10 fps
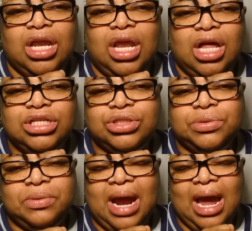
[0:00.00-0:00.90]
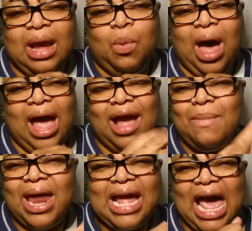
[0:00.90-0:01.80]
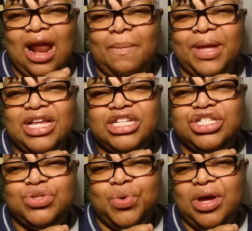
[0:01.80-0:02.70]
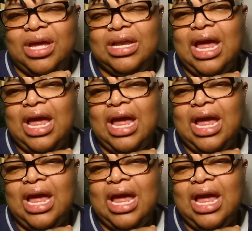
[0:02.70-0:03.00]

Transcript: lingerie. Why everybody got to appease Toya?